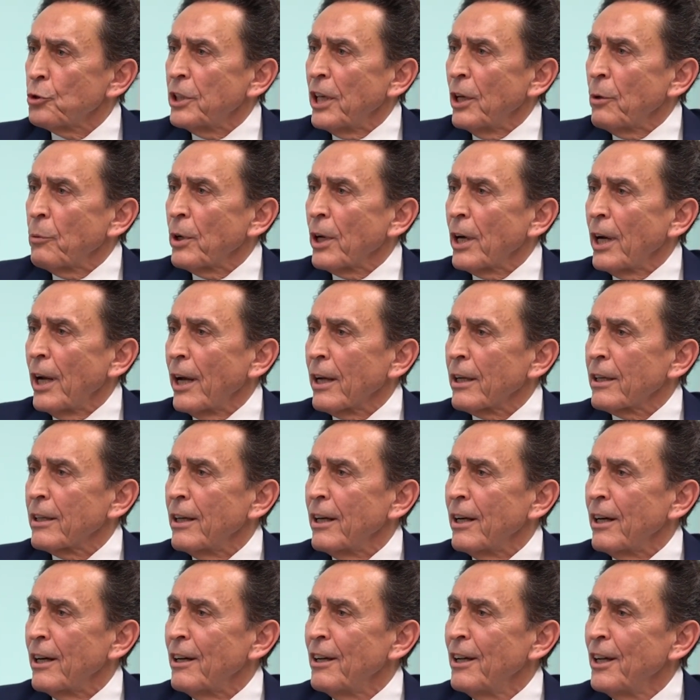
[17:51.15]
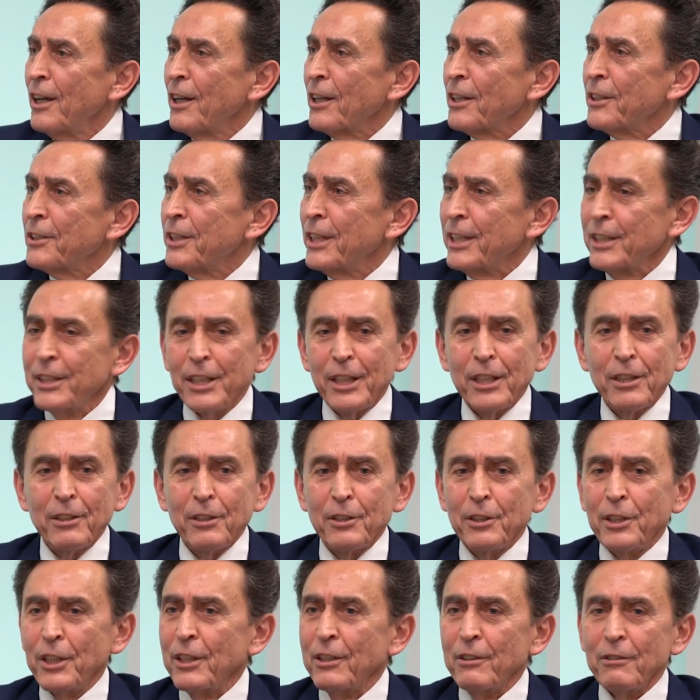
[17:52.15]
They were like
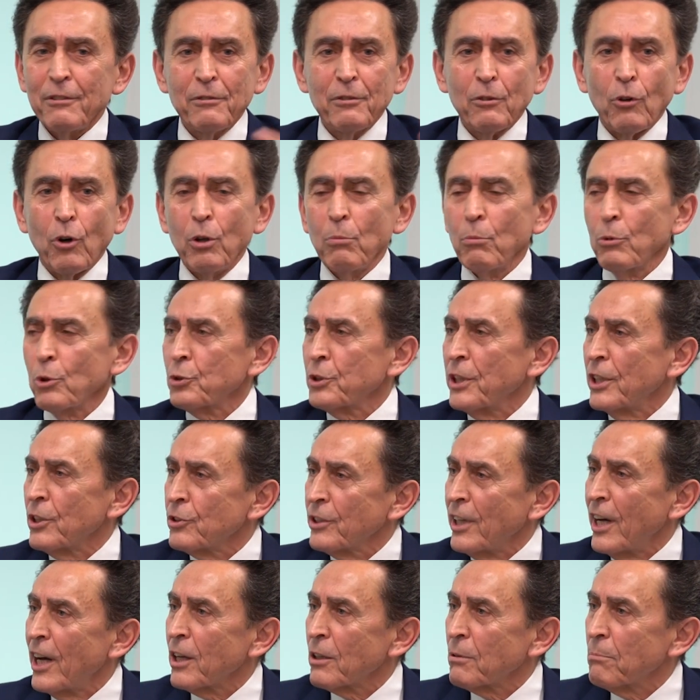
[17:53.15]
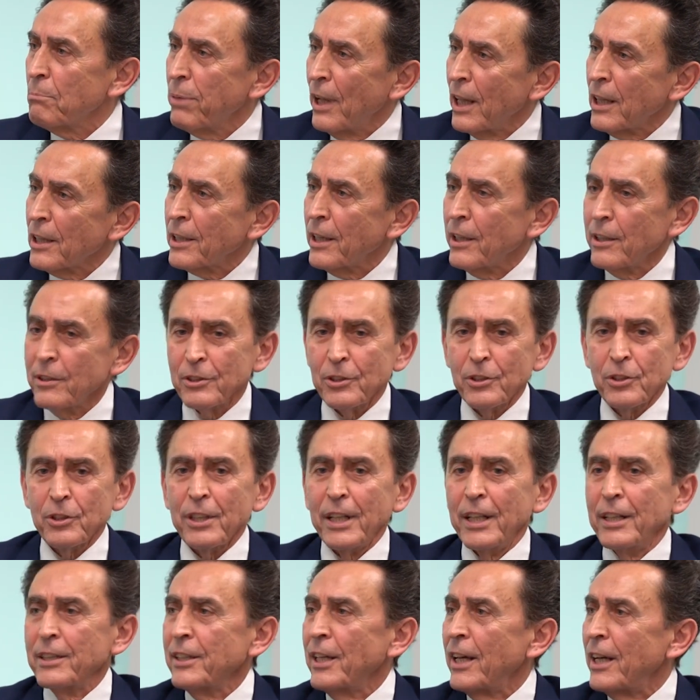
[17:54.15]
almost the entire Balkans,
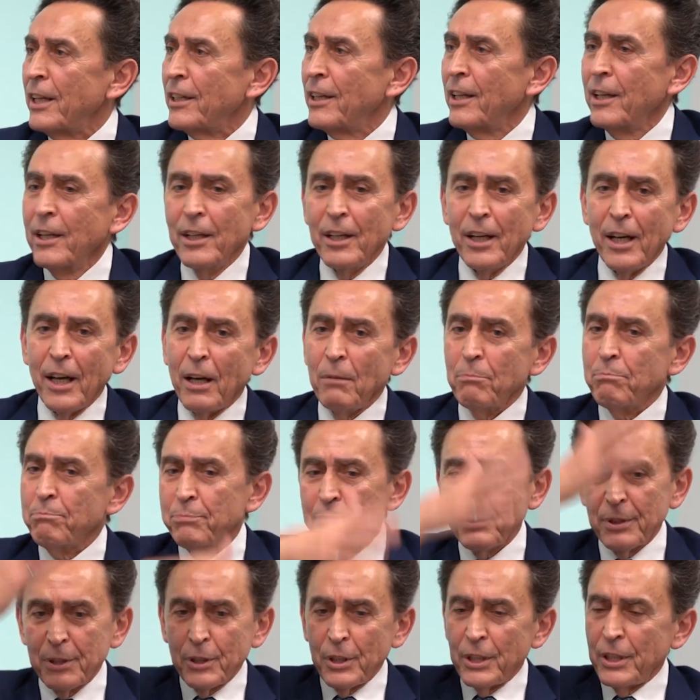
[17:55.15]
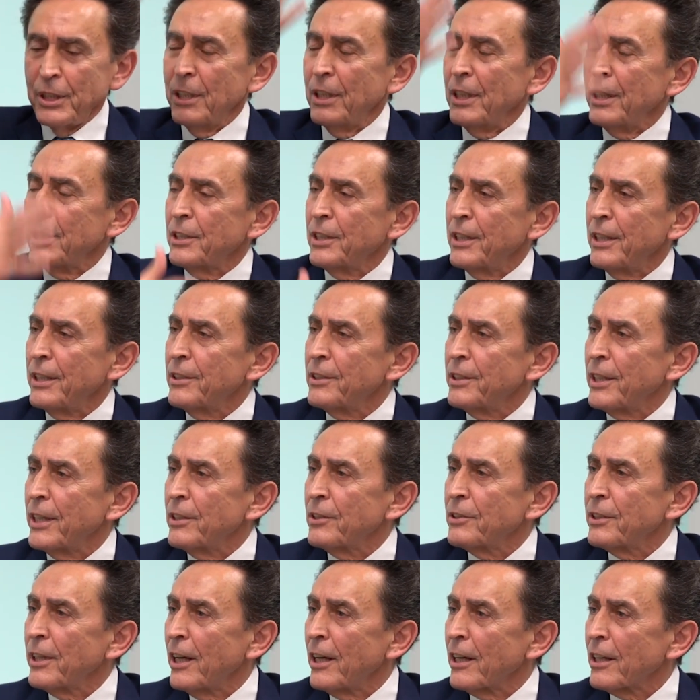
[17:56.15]
and then the
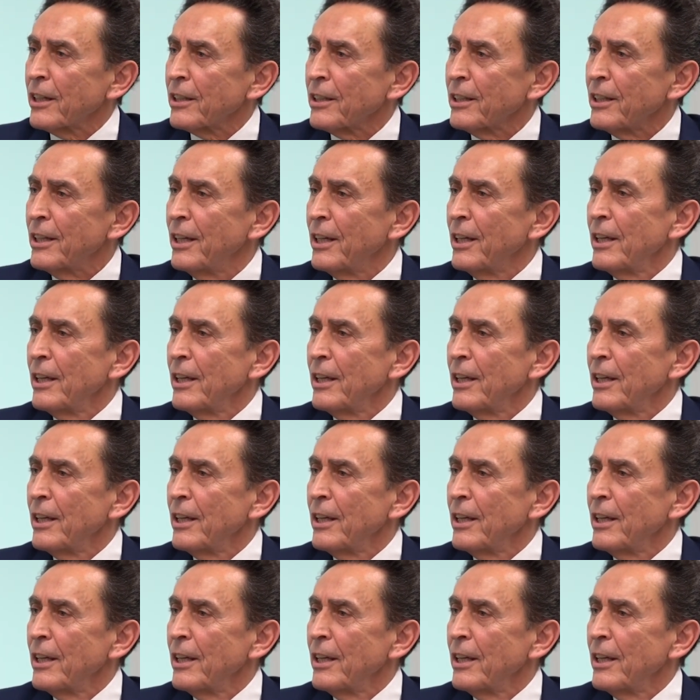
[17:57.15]
entire